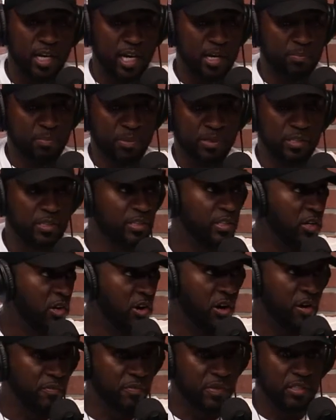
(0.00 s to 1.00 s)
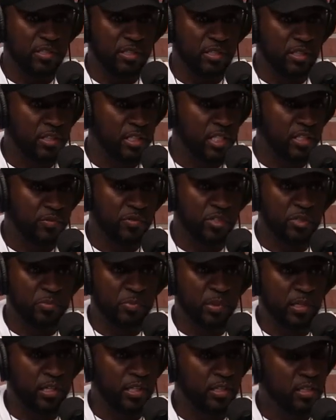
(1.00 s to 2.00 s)
I put us in an offense and the defense,
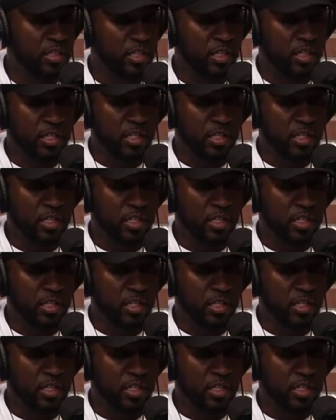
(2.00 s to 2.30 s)
but